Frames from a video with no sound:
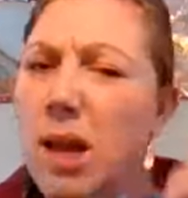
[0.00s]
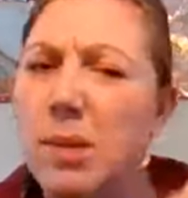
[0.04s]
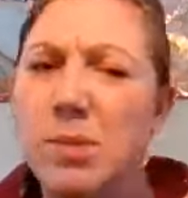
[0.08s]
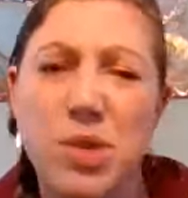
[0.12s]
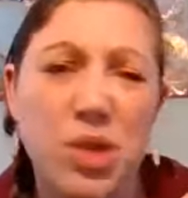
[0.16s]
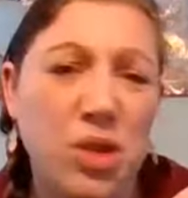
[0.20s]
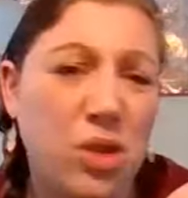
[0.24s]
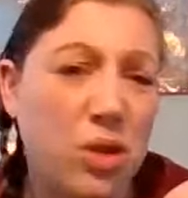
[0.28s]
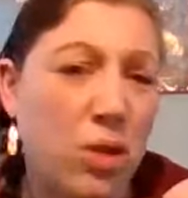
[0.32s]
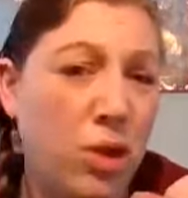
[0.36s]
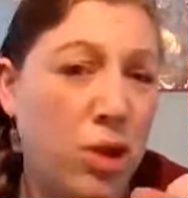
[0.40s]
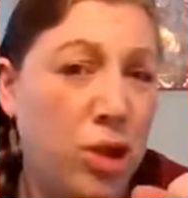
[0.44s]
I'm
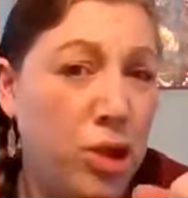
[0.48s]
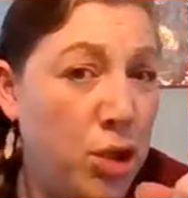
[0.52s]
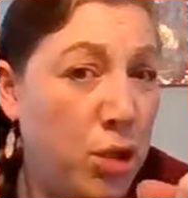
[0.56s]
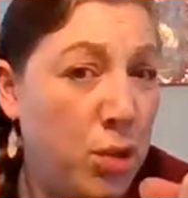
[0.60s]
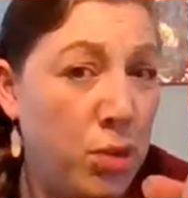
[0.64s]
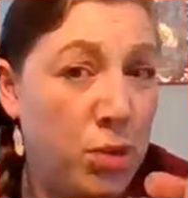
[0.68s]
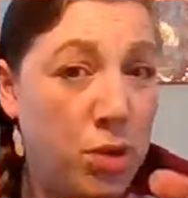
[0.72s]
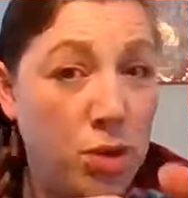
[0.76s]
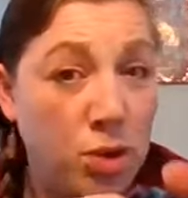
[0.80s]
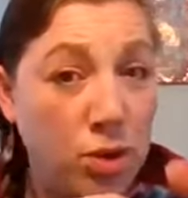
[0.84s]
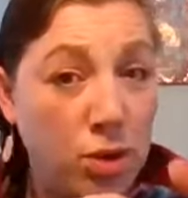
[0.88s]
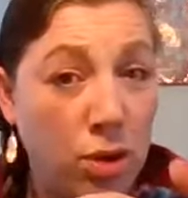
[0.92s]
just going to
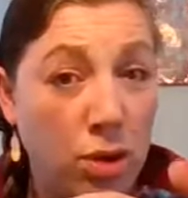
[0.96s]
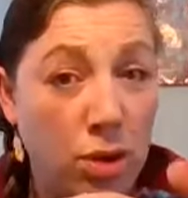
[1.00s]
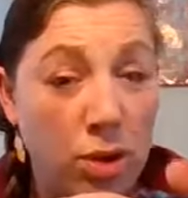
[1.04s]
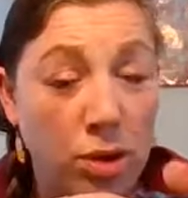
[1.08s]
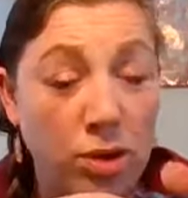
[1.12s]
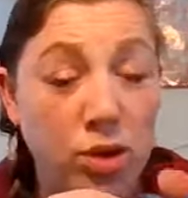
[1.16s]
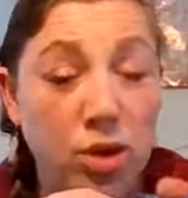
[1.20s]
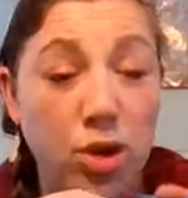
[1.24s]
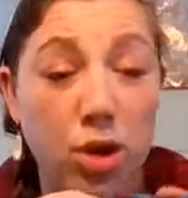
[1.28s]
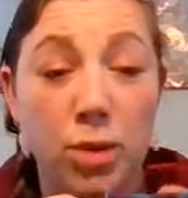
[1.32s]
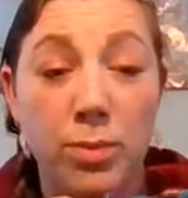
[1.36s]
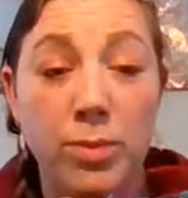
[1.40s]
do a short
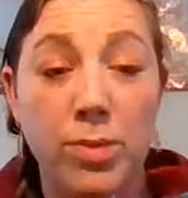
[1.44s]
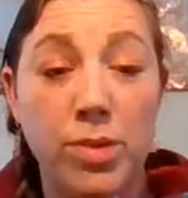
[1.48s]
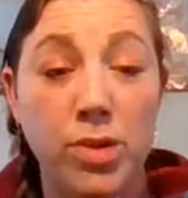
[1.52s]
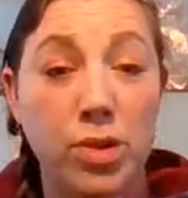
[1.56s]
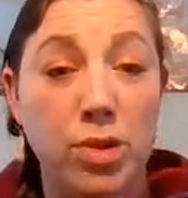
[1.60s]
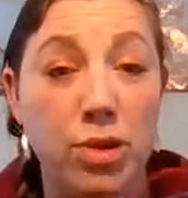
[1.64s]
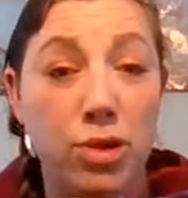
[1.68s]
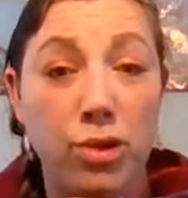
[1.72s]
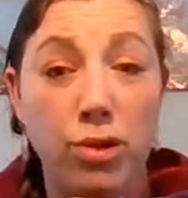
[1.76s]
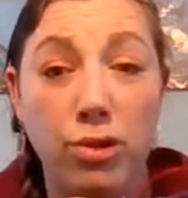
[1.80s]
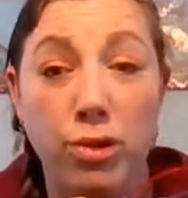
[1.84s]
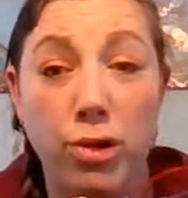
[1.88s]
German
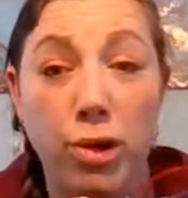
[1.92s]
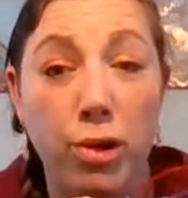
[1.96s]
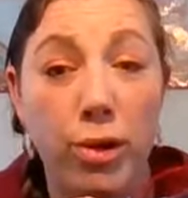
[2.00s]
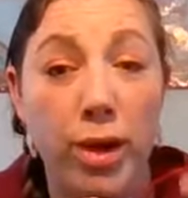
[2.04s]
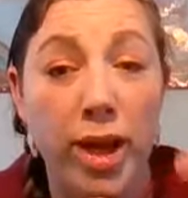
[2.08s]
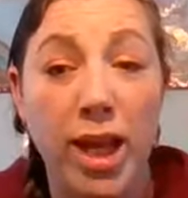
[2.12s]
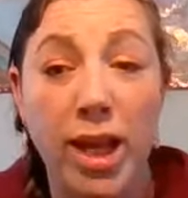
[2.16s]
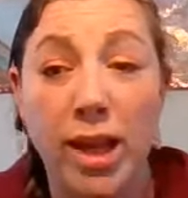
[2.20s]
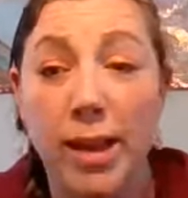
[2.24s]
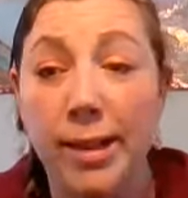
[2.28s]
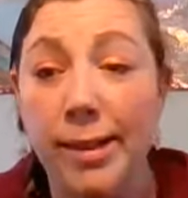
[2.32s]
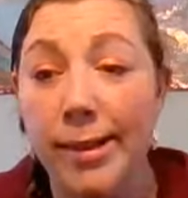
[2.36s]
short row
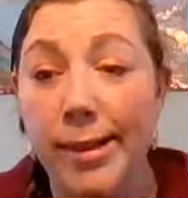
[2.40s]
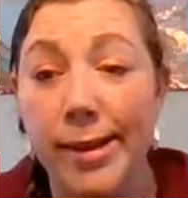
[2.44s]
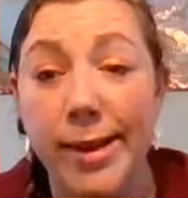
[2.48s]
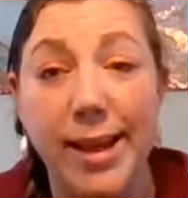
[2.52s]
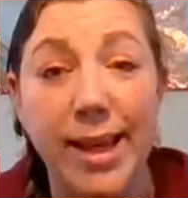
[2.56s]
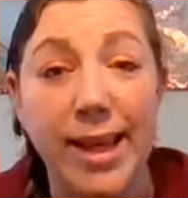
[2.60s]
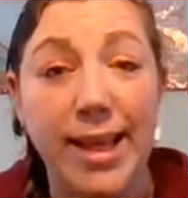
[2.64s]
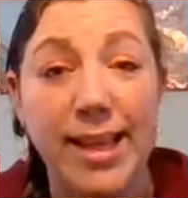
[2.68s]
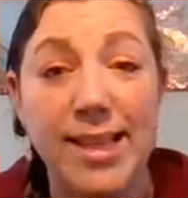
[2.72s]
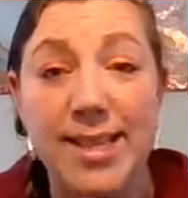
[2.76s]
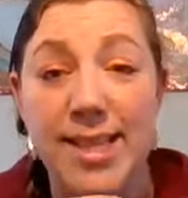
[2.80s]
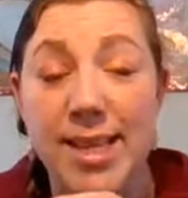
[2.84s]
heel,
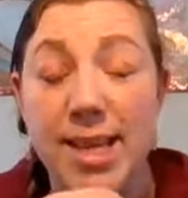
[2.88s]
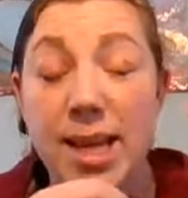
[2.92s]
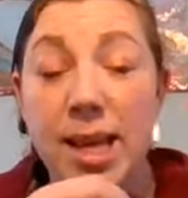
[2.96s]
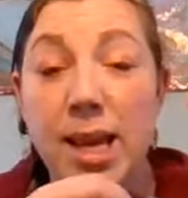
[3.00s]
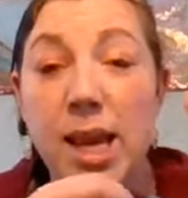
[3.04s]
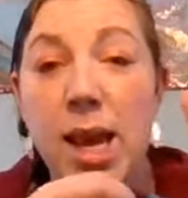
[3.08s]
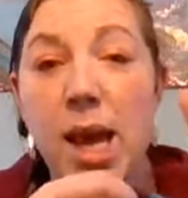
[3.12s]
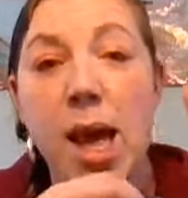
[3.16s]
easy.